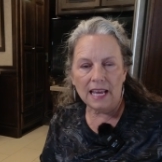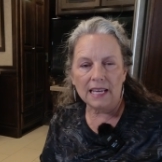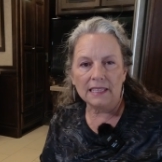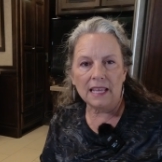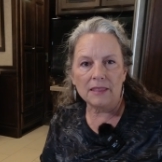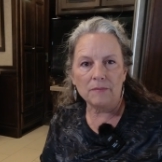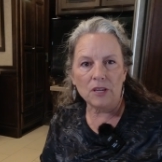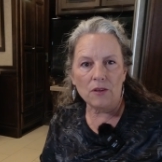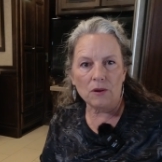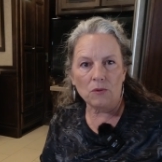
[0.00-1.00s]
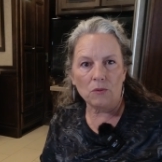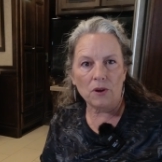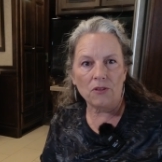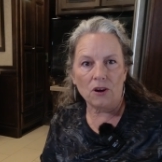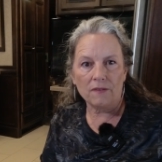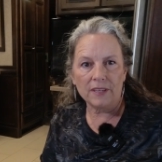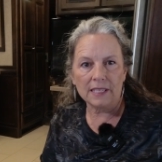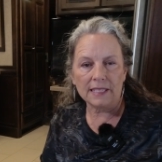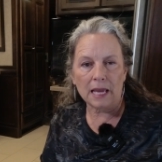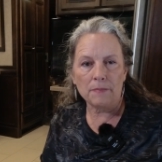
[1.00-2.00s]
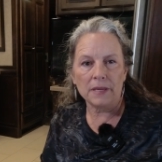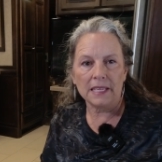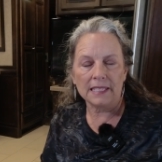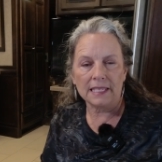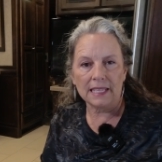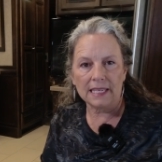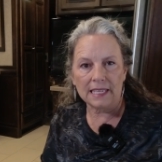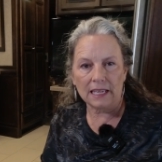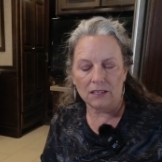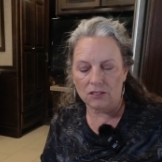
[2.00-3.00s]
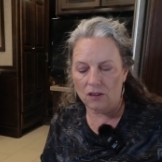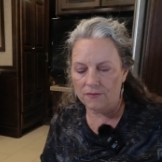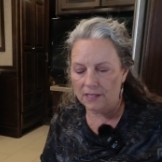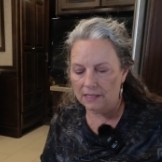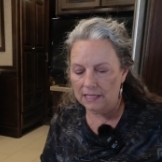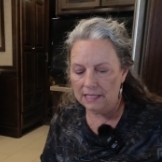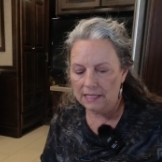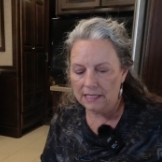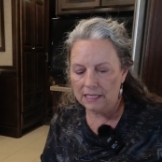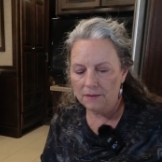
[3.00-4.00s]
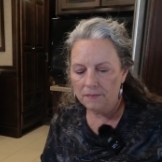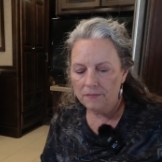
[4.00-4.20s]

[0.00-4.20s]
and let them know that we're with RV escapees, and they take us off the list.